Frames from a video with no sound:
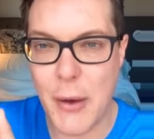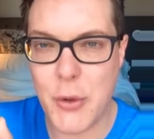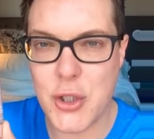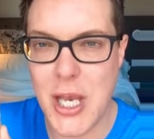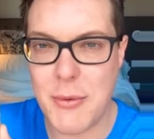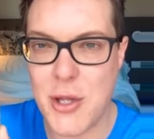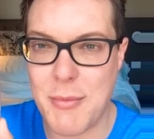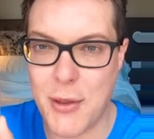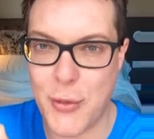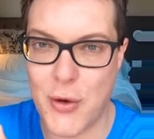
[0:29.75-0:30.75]
I want to share with
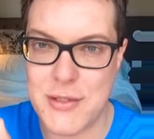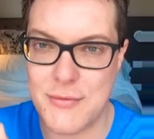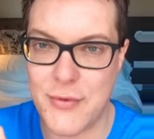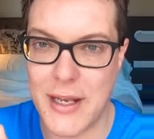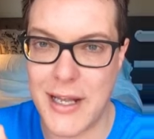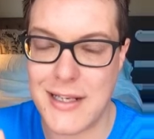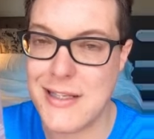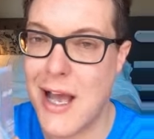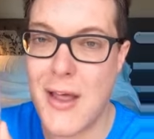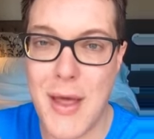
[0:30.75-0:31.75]
you my thoughts and feelings.